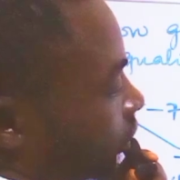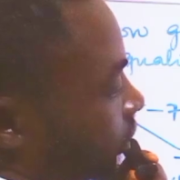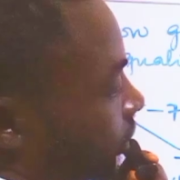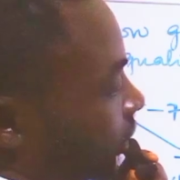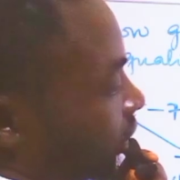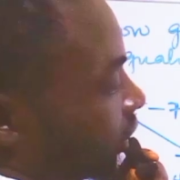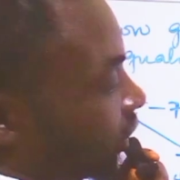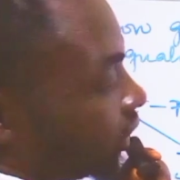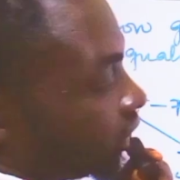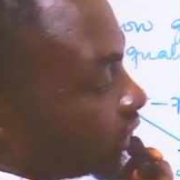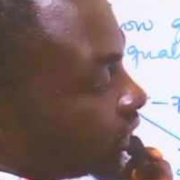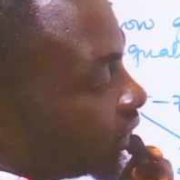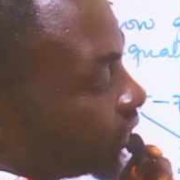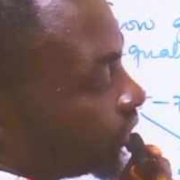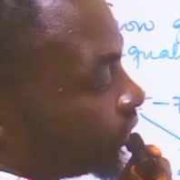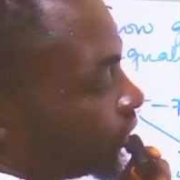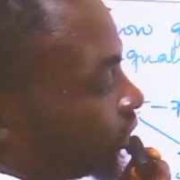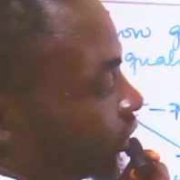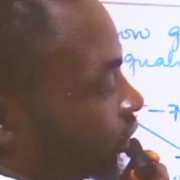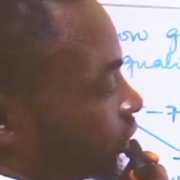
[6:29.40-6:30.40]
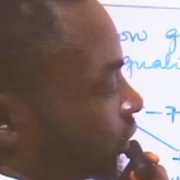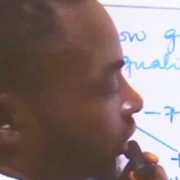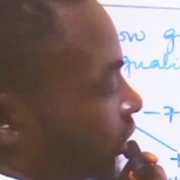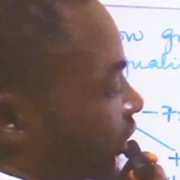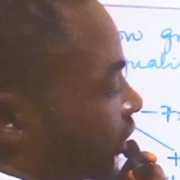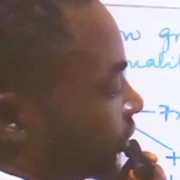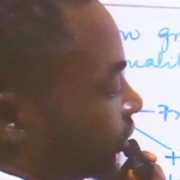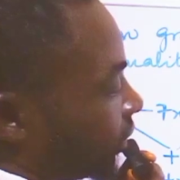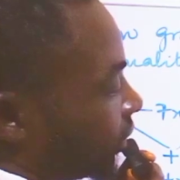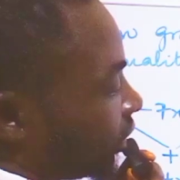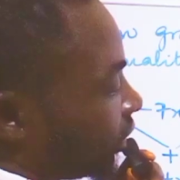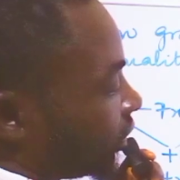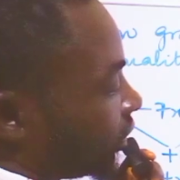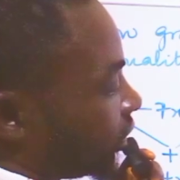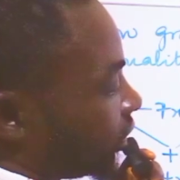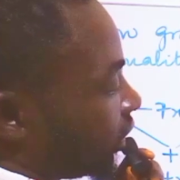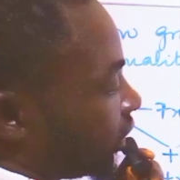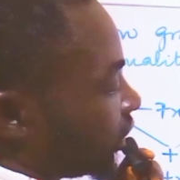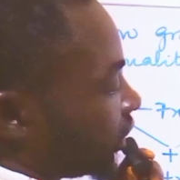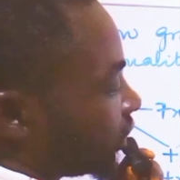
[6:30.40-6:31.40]
number less than 4, we have
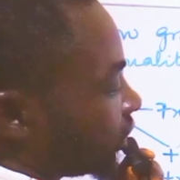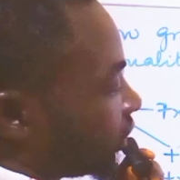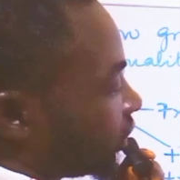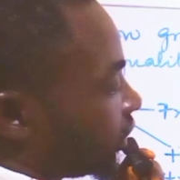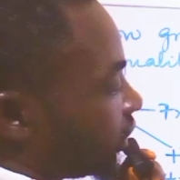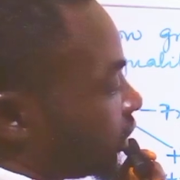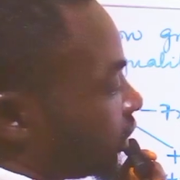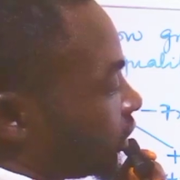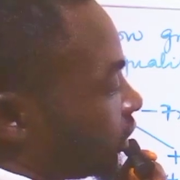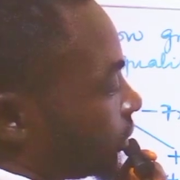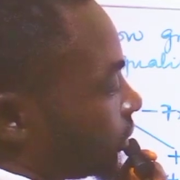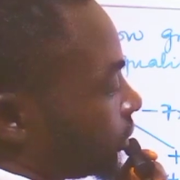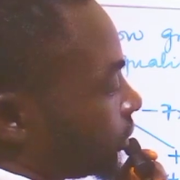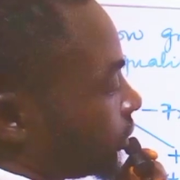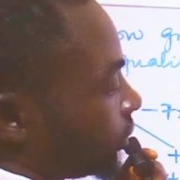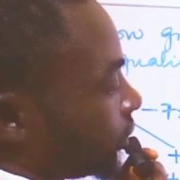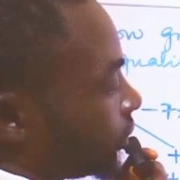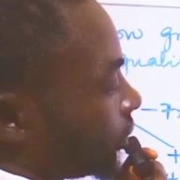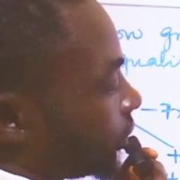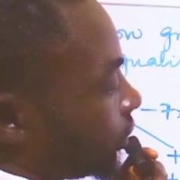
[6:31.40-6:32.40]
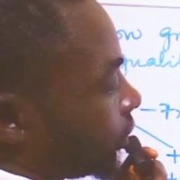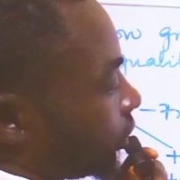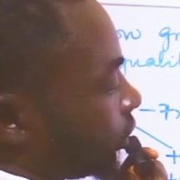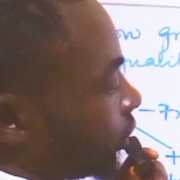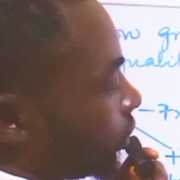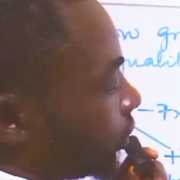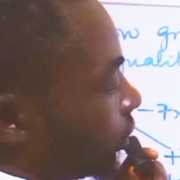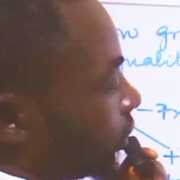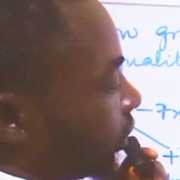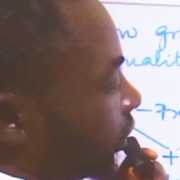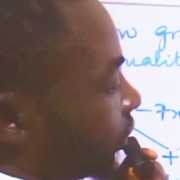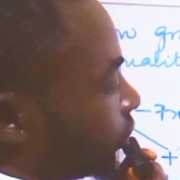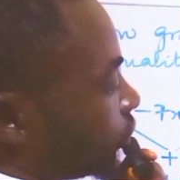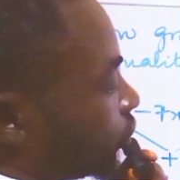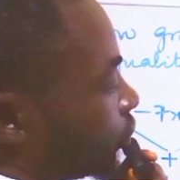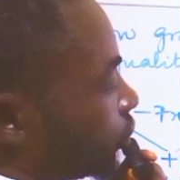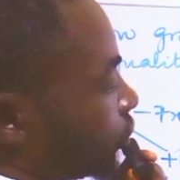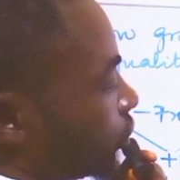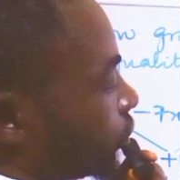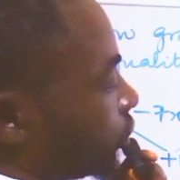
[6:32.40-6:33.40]
that's 3, we have
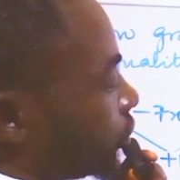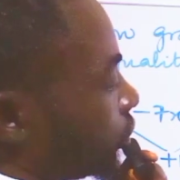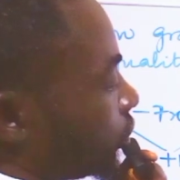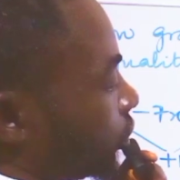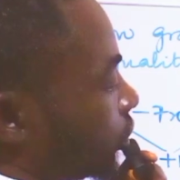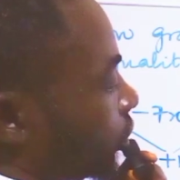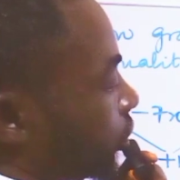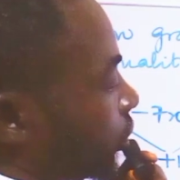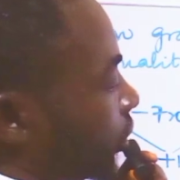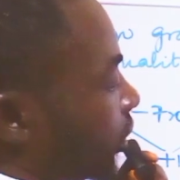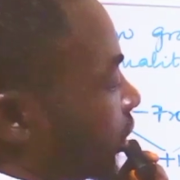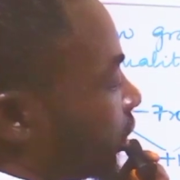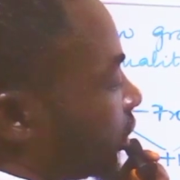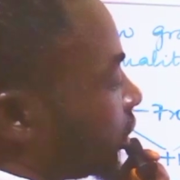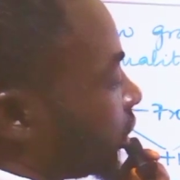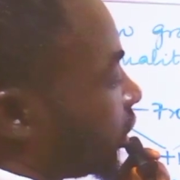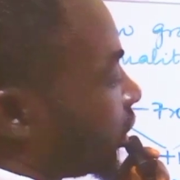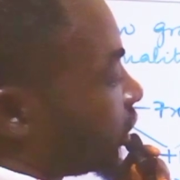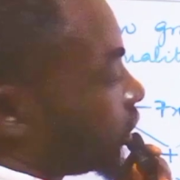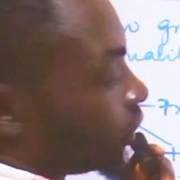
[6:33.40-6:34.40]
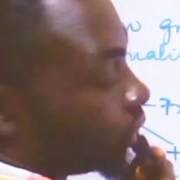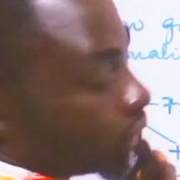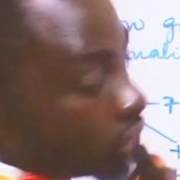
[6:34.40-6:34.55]
2, 1, and it